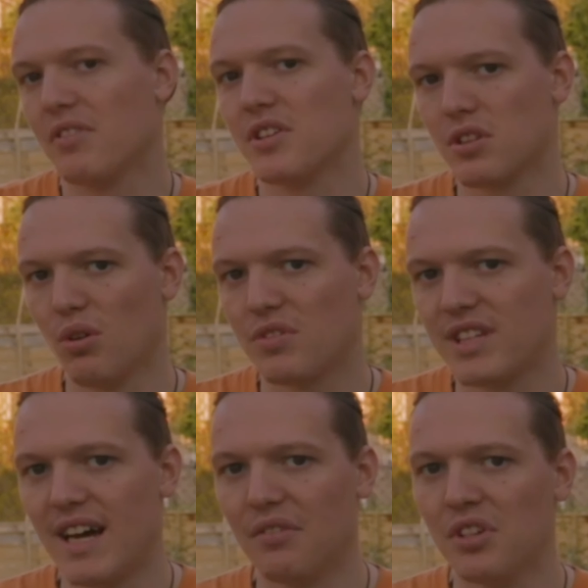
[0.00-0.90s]
this
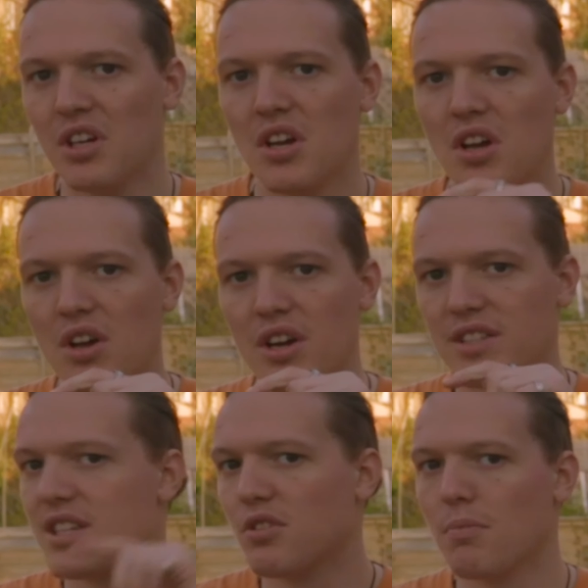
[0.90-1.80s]
lockdown
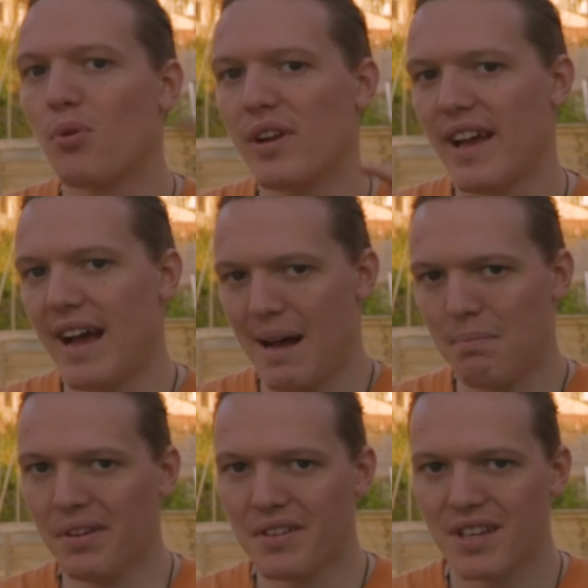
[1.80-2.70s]
until the point it
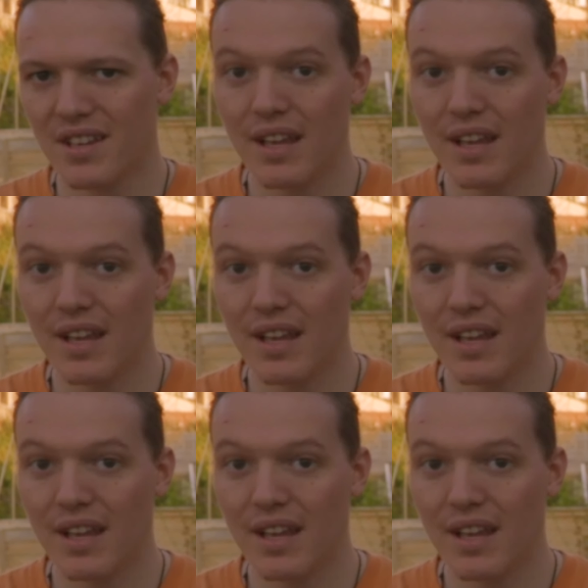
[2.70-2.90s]
happened.